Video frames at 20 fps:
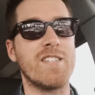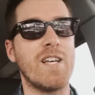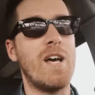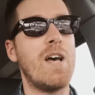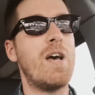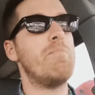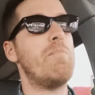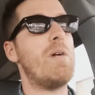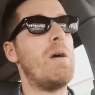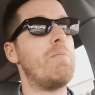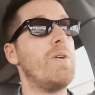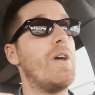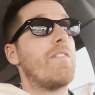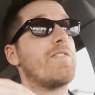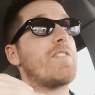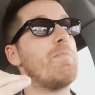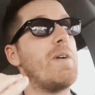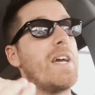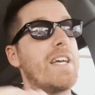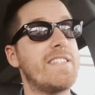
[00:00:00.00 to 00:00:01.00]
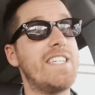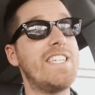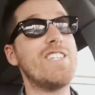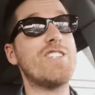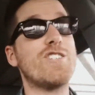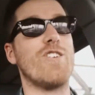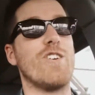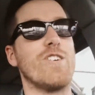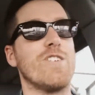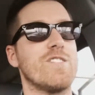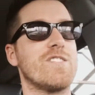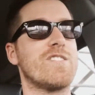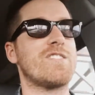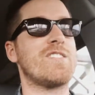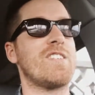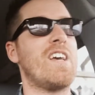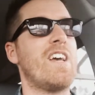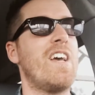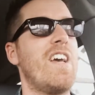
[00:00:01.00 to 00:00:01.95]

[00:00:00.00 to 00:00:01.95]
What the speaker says: Maybe you have to make t-shirts